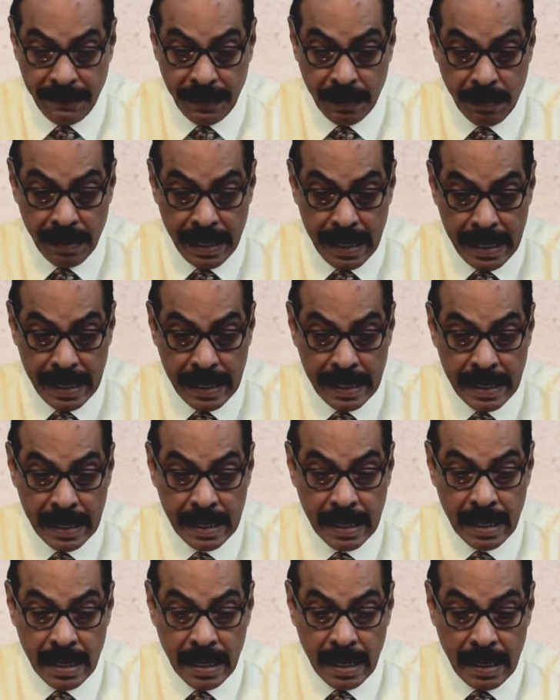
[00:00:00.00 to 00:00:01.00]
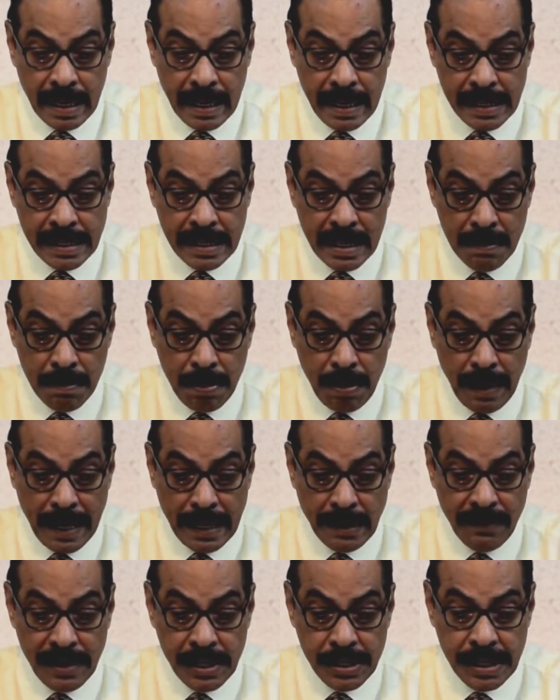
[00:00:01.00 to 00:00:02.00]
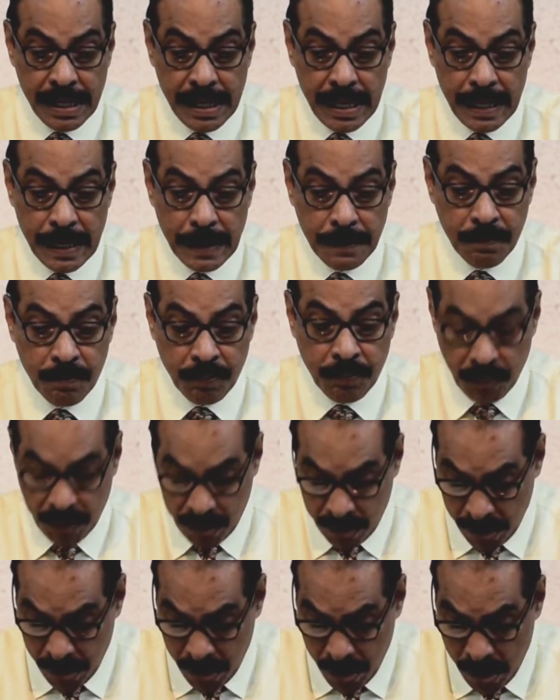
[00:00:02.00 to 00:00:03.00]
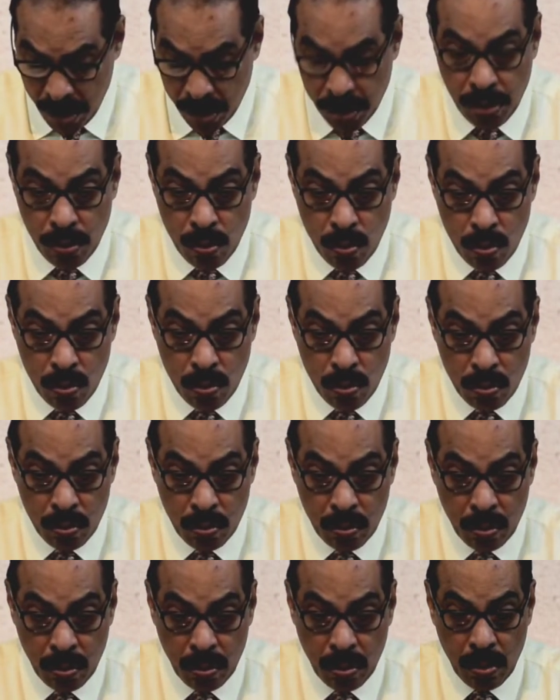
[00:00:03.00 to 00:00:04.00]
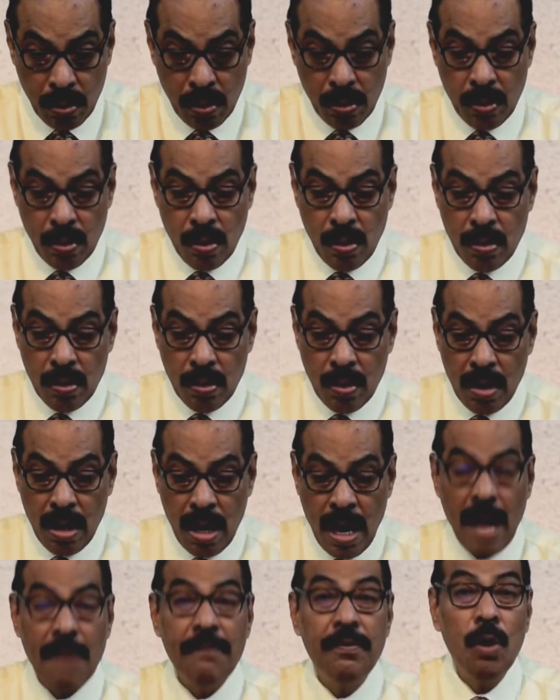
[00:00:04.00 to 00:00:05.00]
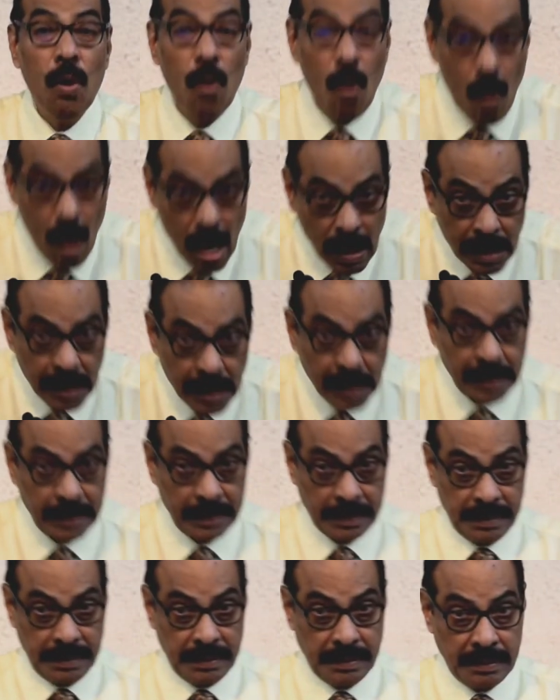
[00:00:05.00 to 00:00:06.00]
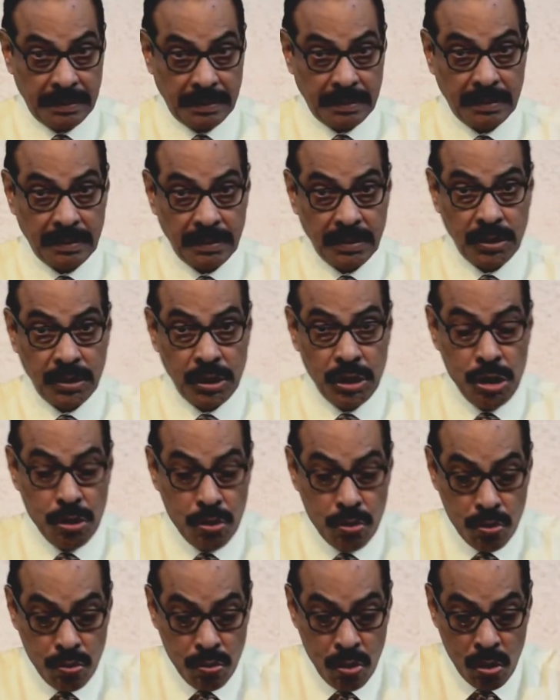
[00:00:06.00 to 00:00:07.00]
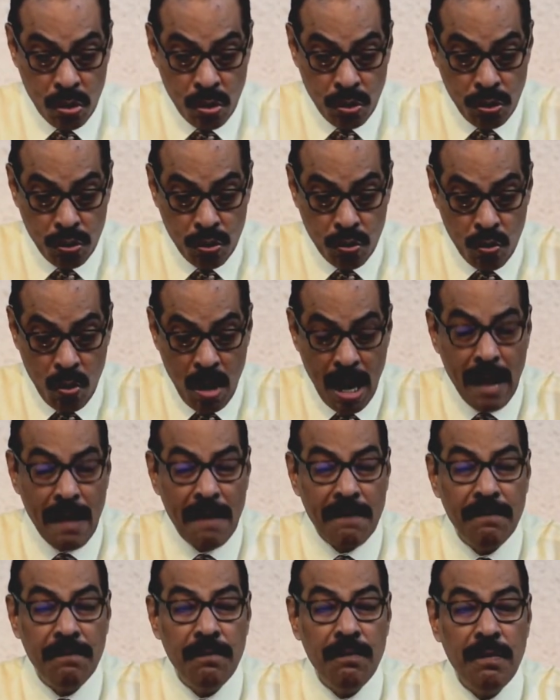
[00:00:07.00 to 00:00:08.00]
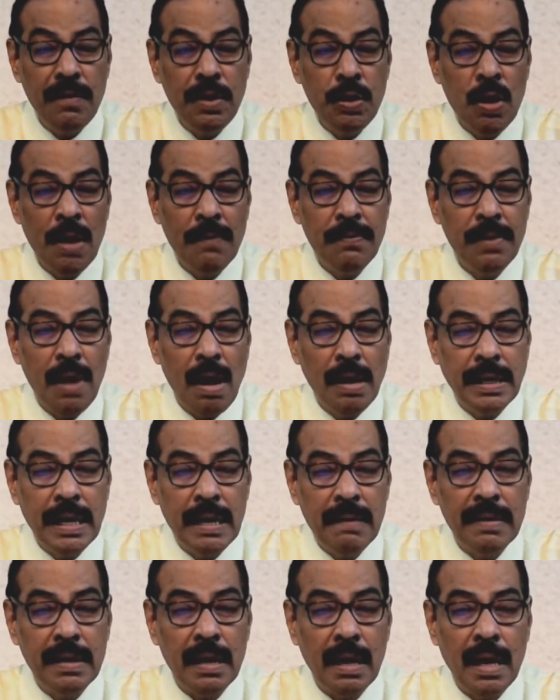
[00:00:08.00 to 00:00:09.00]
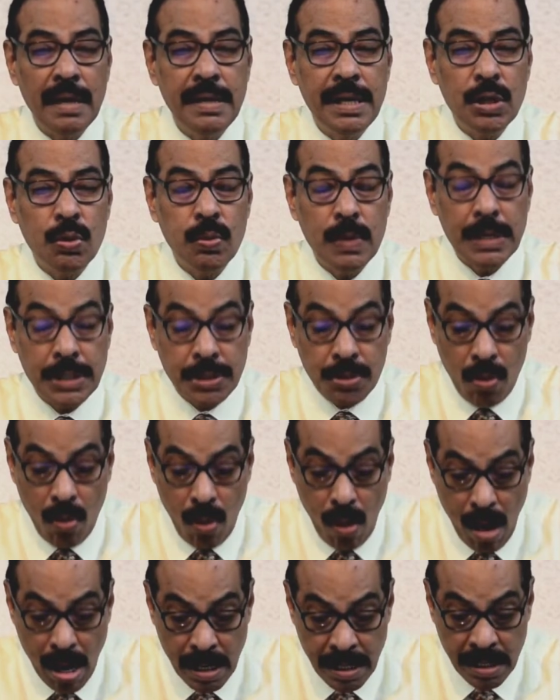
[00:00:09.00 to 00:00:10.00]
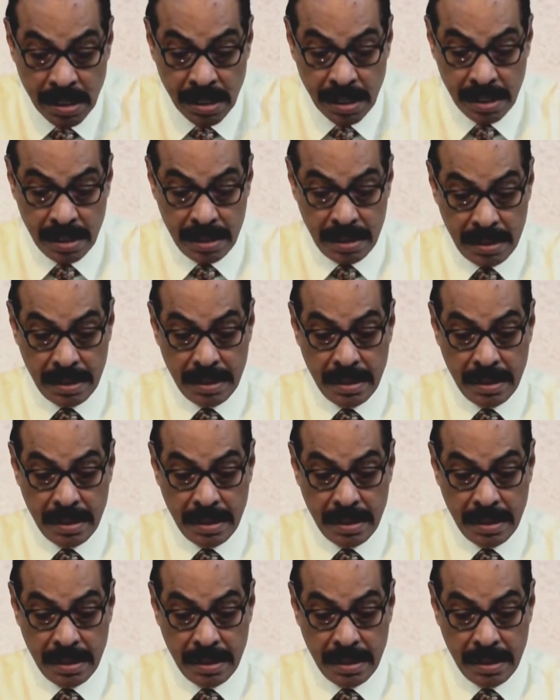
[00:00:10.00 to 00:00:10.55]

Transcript: you read, his complaint we see. You have no honor. You have not given adequate honor